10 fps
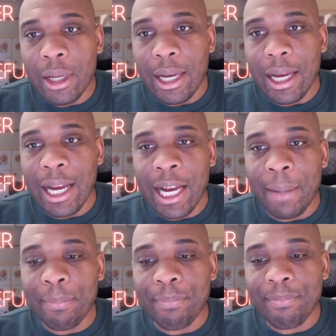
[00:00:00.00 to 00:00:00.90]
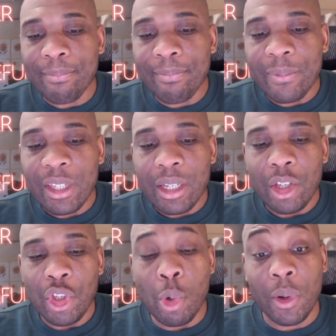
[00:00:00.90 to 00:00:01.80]

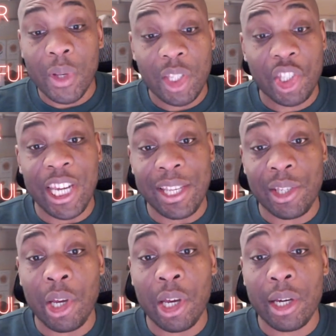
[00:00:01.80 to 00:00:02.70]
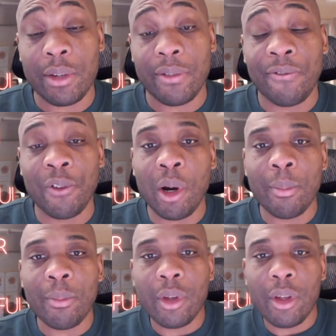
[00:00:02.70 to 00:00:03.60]
You had just heard
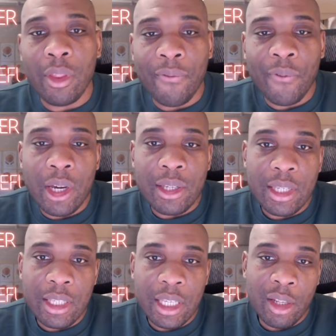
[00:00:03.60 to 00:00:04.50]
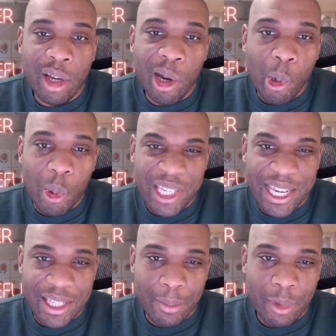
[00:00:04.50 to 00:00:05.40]
from the verses in the Old
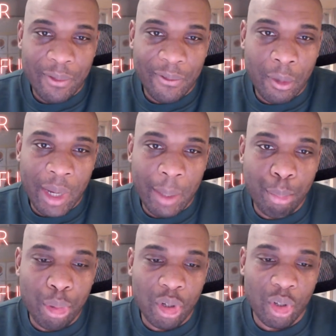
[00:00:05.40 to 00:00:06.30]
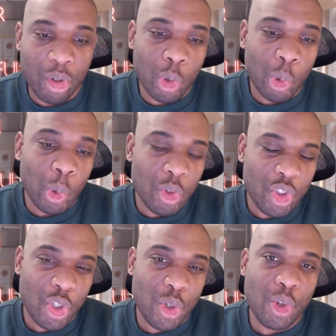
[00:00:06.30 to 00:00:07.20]
Testament from a book called
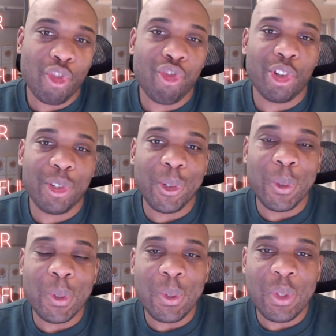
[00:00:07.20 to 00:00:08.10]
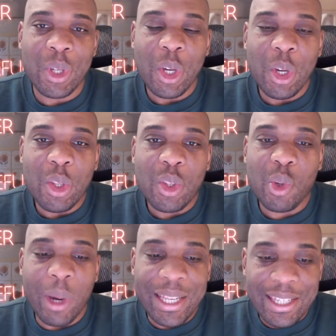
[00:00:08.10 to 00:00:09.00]
2 Chronicles
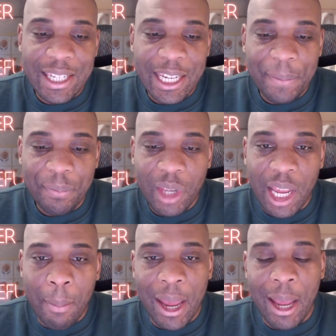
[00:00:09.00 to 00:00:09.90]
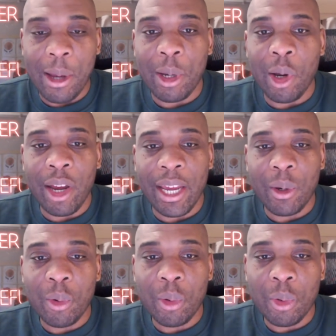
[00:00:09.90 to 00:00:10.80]
20 about a guy
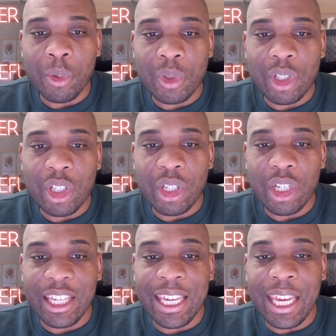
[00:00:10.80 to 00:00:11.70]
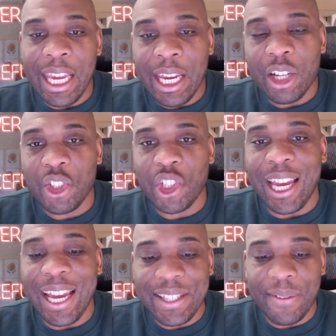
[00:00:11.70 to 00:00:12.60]
called King
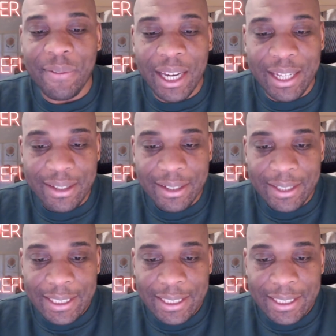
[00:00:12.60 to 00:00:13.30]
Jehoshaphat.